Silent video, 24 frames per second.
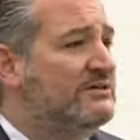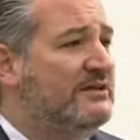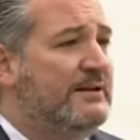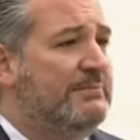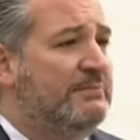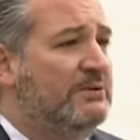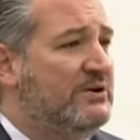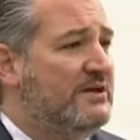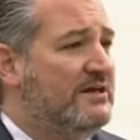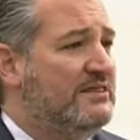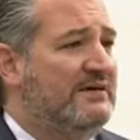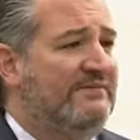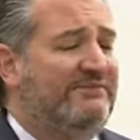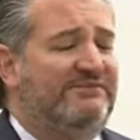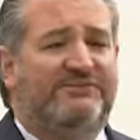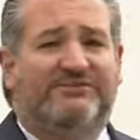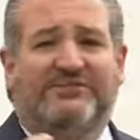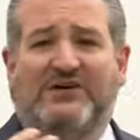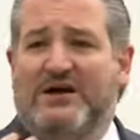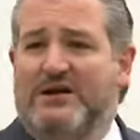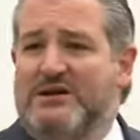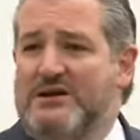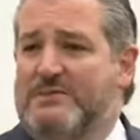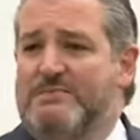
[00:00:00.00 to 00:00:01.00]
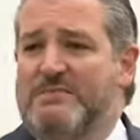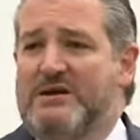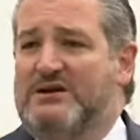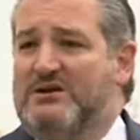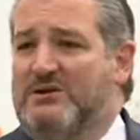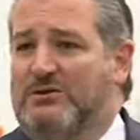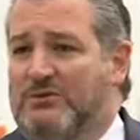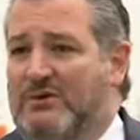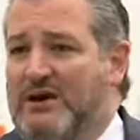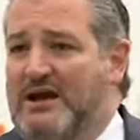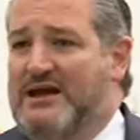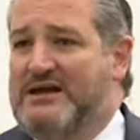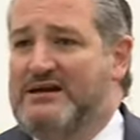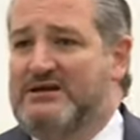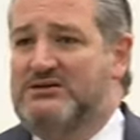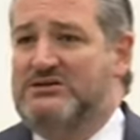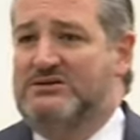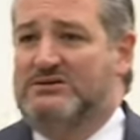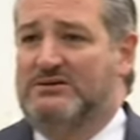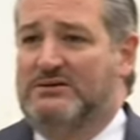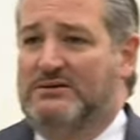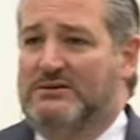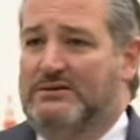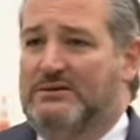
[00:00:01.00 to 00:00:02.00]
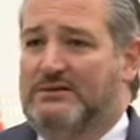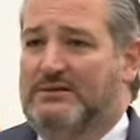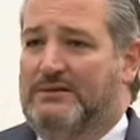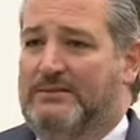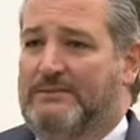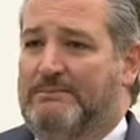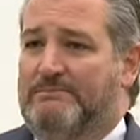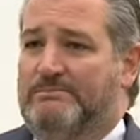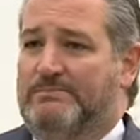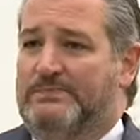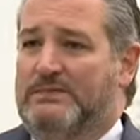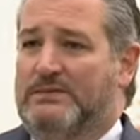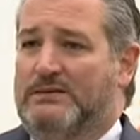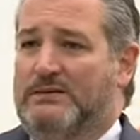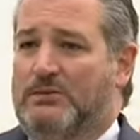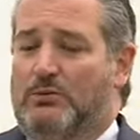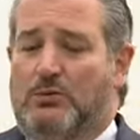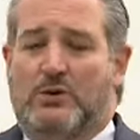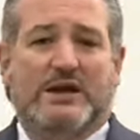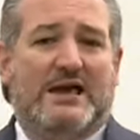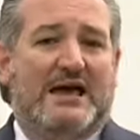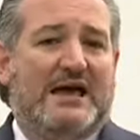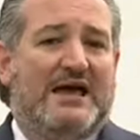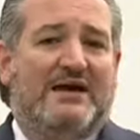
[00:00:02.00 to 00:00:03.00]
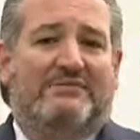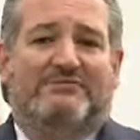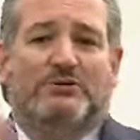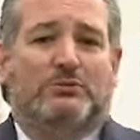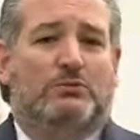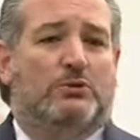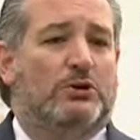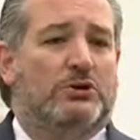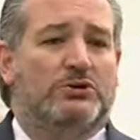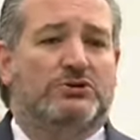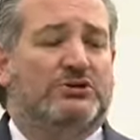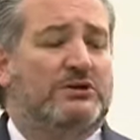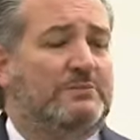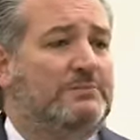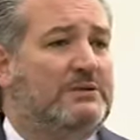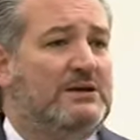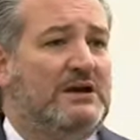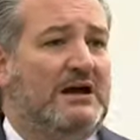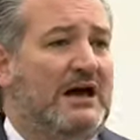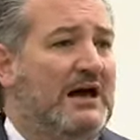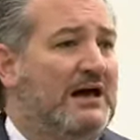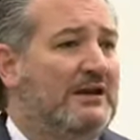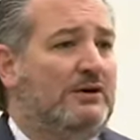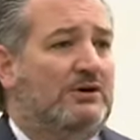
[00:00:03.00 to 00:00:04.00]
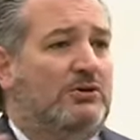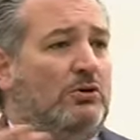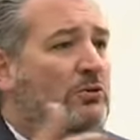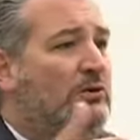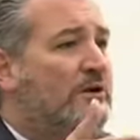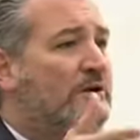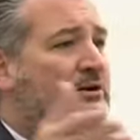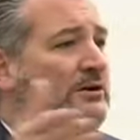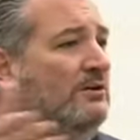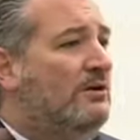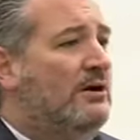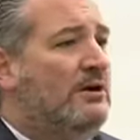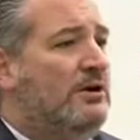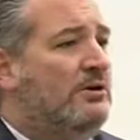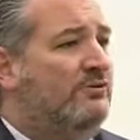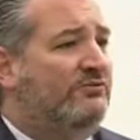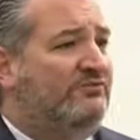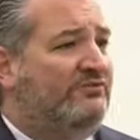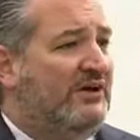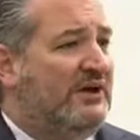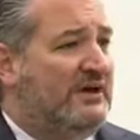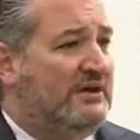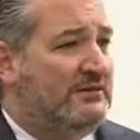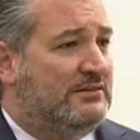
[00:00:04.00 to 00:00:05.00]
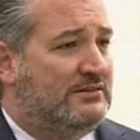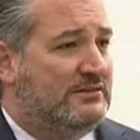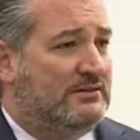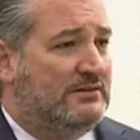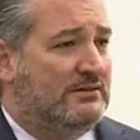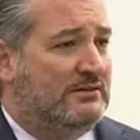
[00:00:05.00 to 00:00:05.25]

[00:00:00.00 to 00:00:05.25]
liberty, the fundamental right we have to worship God according to our own faith.